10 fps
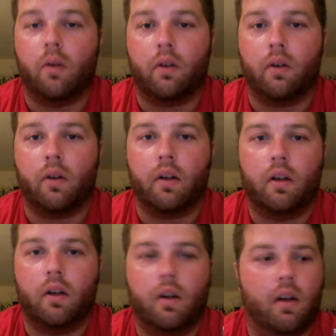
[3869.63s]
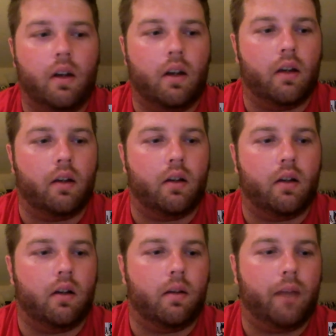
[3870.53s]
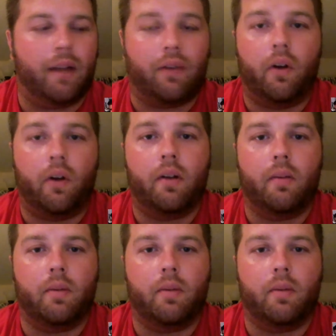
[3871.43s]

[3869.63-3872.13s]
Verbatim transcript: to it, and um, that's fun.